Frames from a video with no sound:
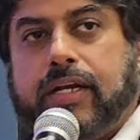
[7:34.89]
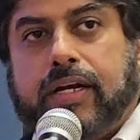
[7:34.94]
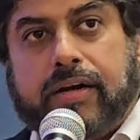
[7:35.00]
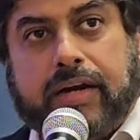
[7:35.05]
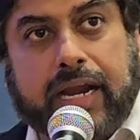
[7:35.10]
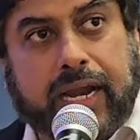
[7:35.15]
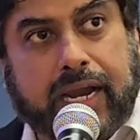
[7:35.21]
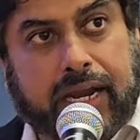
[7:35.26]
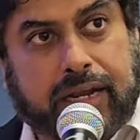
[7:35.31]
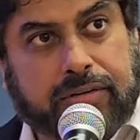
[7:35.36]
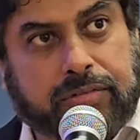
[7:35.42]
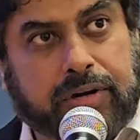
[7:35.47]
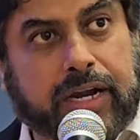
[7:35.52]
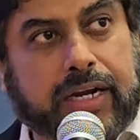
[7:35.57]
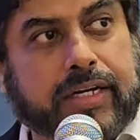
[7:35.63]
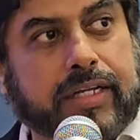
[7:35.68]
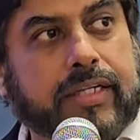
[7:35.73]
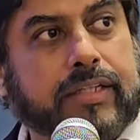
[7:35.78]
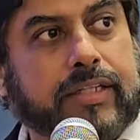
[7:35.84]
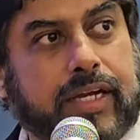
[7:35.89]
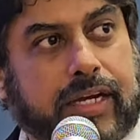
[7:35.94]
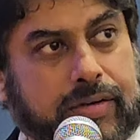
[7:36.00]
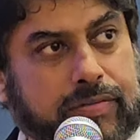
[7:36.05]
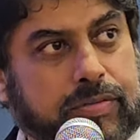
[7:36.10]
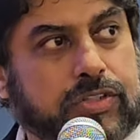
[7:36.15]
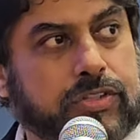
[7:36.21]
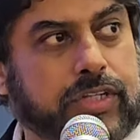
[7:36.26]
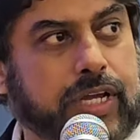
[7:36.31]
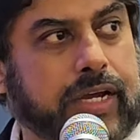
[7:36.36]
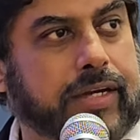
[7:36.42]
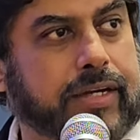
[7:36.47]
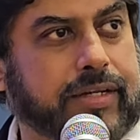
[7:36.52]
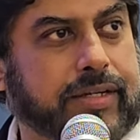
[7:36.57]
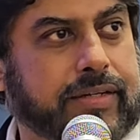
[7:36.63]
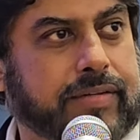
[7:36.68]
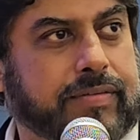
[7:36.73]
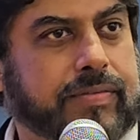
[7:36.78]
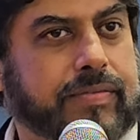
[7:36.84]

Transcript: their handwriting. They have to sign.